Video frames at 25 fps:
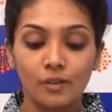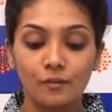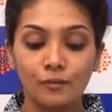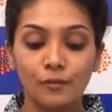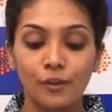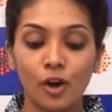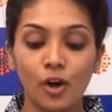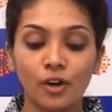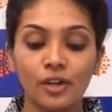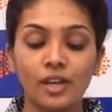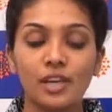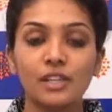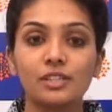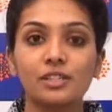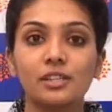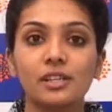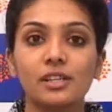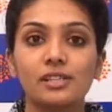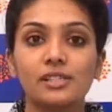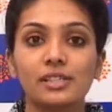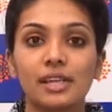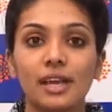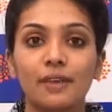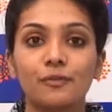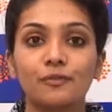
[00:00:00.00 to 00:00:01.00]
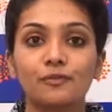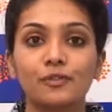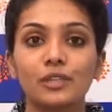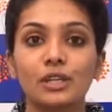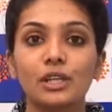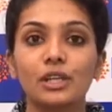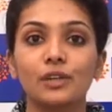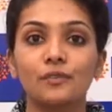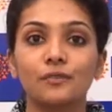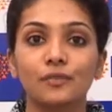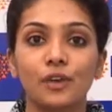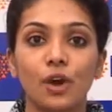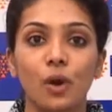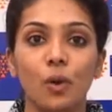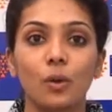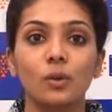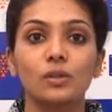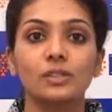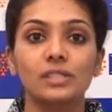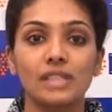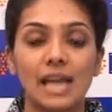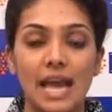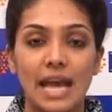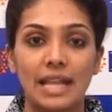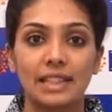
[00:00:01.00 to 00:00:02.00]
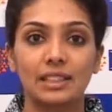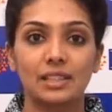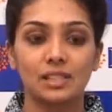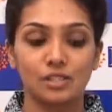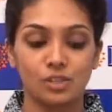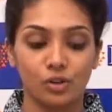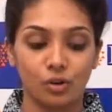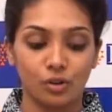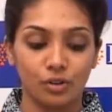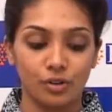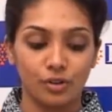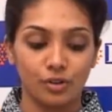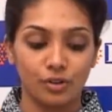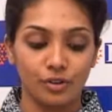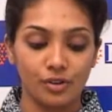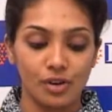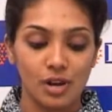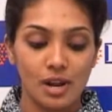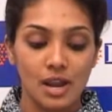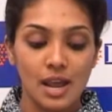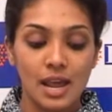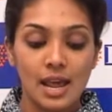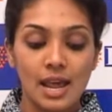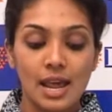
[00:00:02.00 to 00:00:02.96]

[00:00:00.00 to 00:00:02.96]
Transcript: flocking to the safety of gold and the dollar.